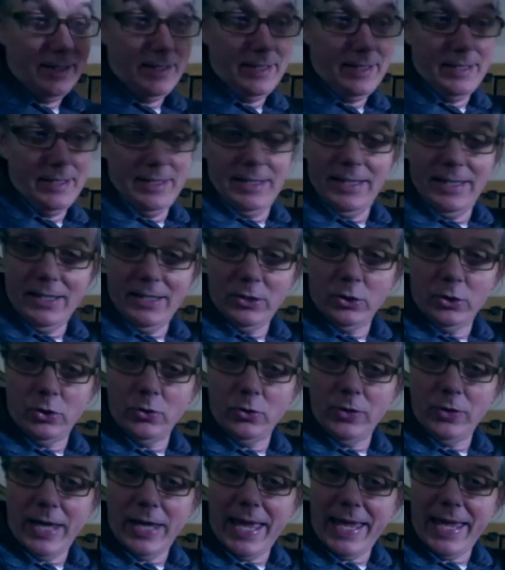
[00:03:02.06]
into
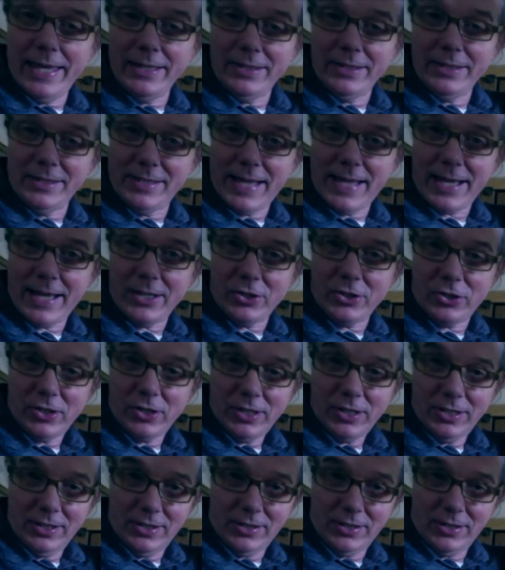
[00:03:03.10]
eight
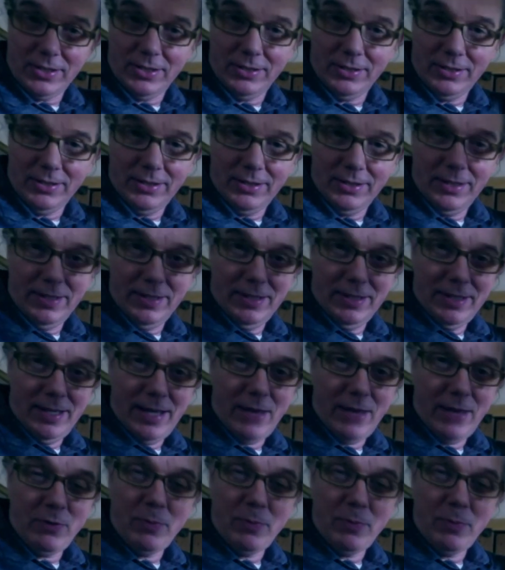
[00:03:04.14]
sections. Everybody